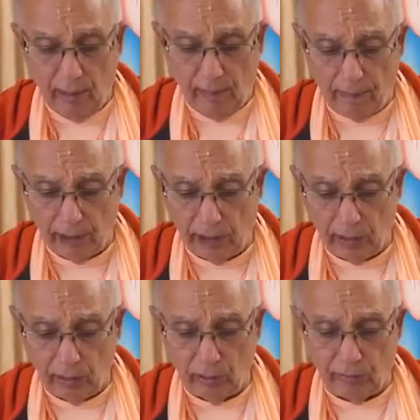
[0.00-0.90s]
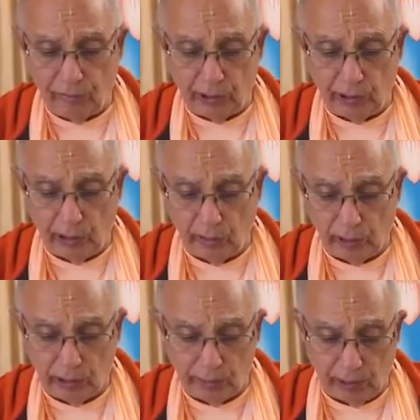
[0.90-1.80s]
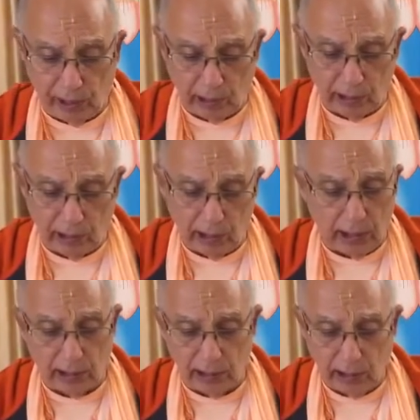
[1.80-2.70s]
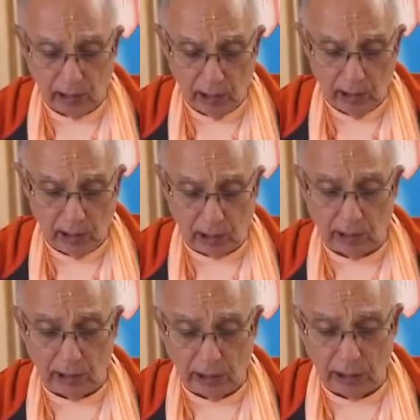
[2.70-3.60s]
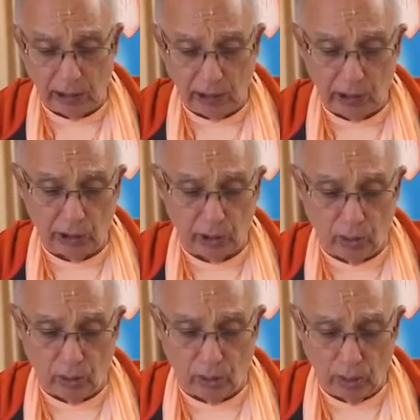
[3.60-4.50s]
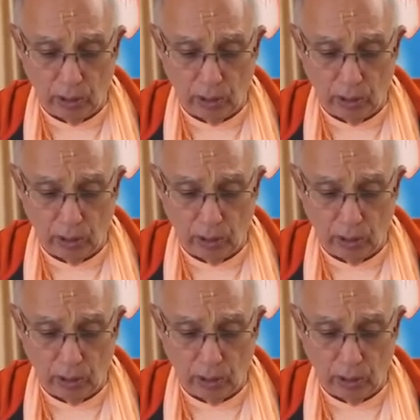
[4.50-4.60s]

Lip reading: material facilities. Because of this, the conditioned souls